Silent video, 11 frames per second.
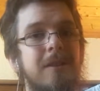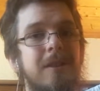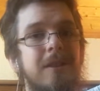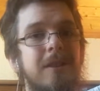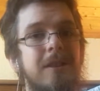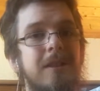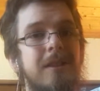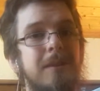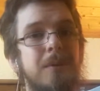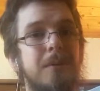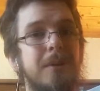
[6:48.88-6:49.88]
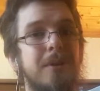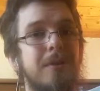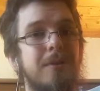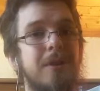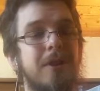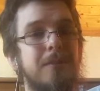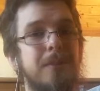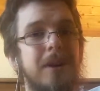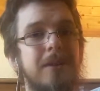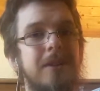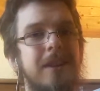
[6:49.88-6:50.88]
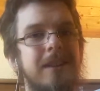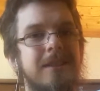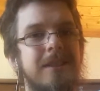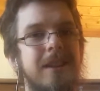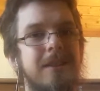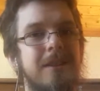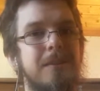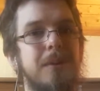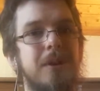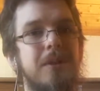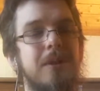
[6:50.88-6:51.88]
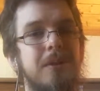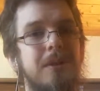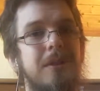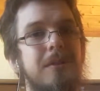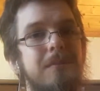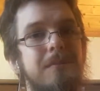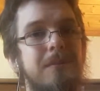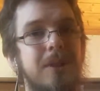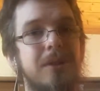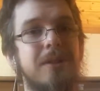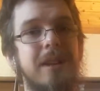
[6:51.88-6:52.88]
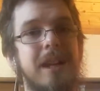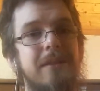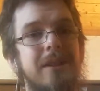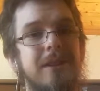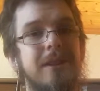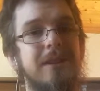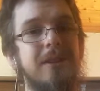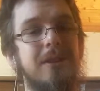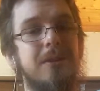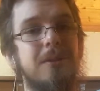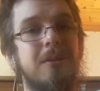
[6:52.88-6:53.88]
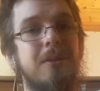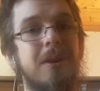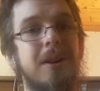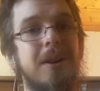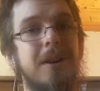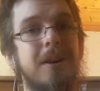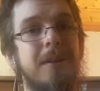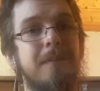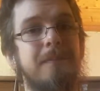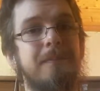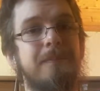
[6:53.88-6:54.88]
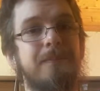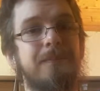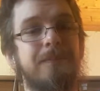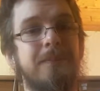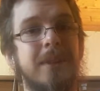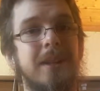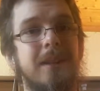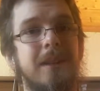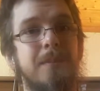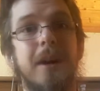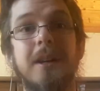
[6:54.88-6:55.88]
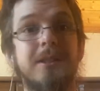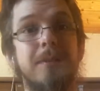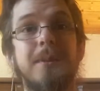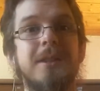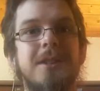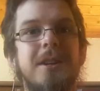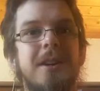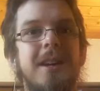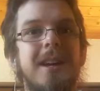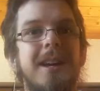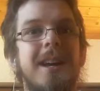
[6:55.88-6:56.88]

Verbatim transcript: and they're probably not fast by today's standard, but you know, you still have the you know um, the bikes are better